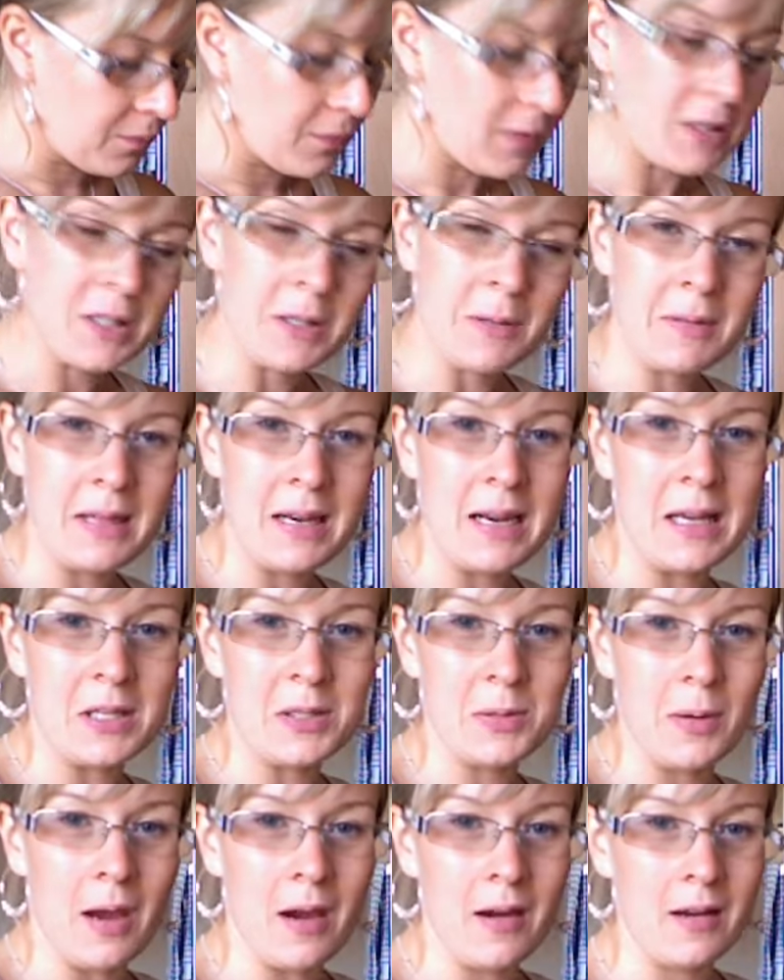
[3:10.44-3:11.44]
Something
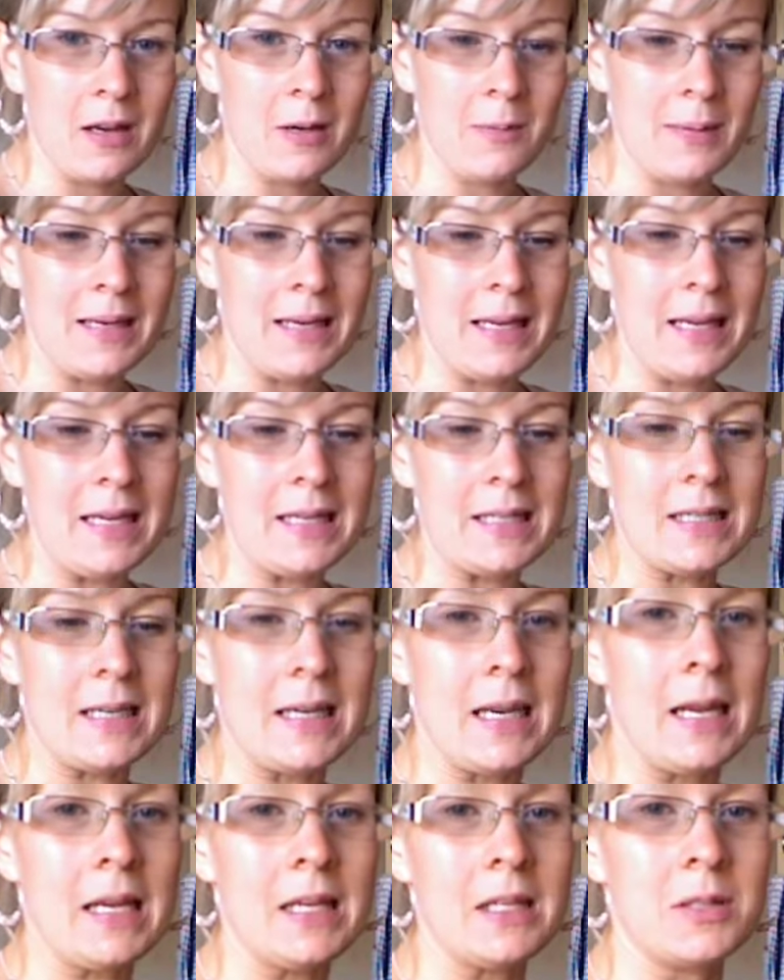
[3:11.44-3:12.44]
else we are going to be
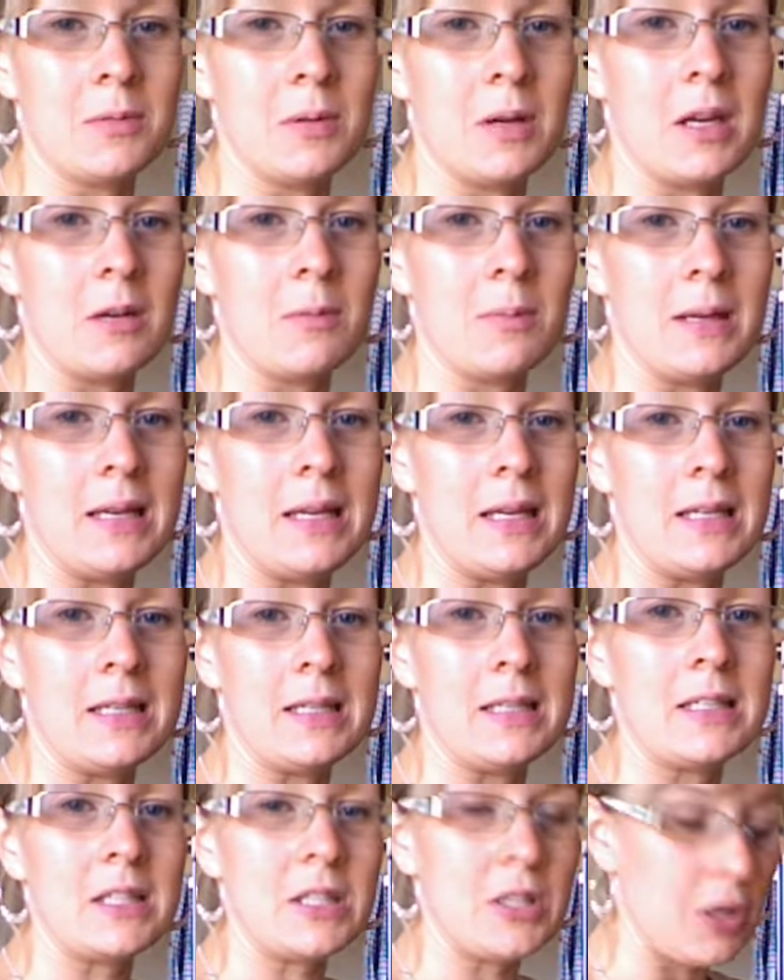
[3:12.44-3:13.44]
needing is we're going to be
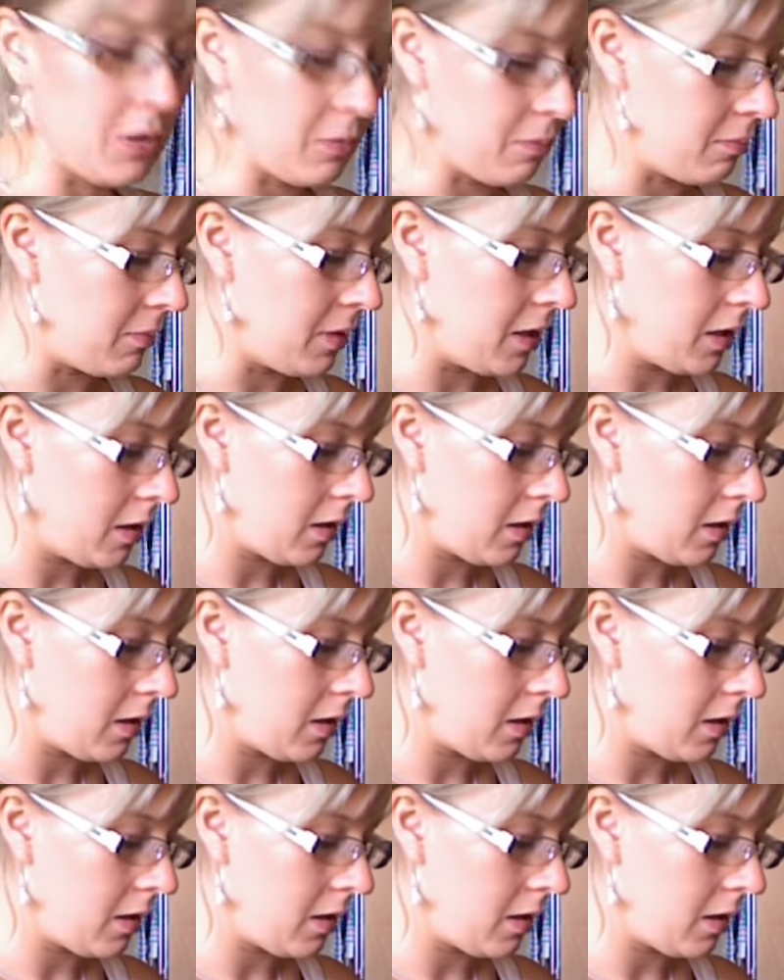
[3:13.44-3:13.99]
needing some